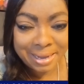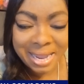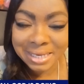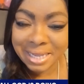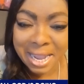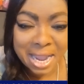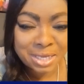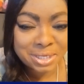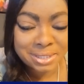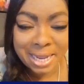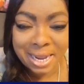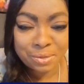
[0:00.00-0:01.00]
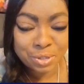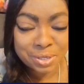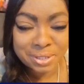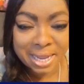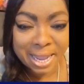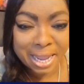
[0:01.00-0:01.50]
It can't stay the
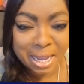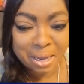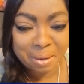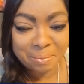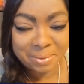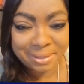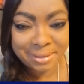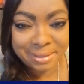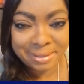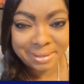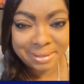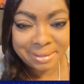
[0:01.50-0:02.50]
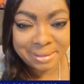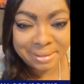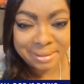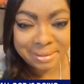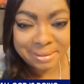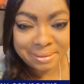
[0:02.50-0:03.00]
same.
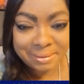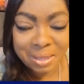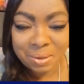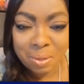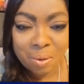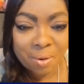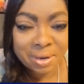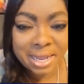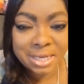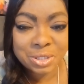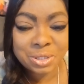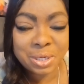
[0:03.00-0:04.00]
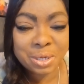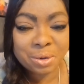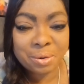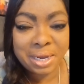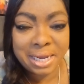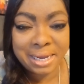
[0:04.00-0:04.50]
The Lord has
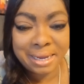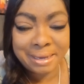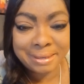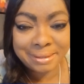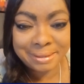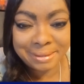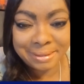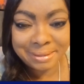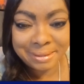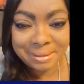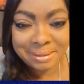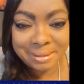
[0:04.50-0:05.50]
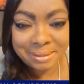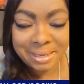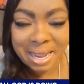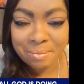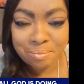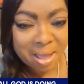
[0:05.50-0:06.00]
decreed,
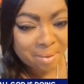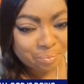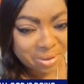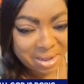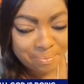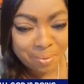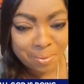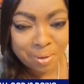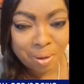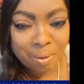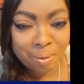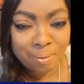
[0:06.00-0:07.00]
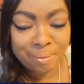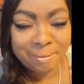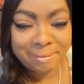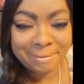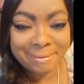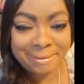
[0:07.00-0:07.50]
let my people go.
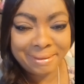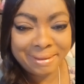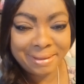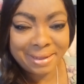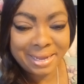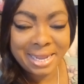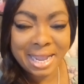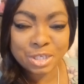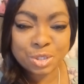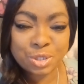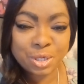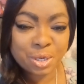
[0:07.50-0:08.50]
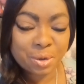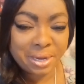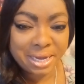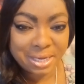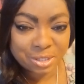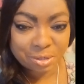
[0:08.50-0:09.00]
He has
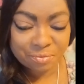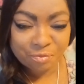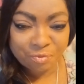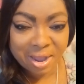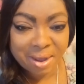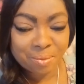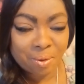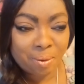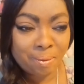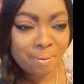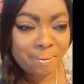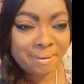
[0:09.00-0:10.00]
decreed to Pharaoh,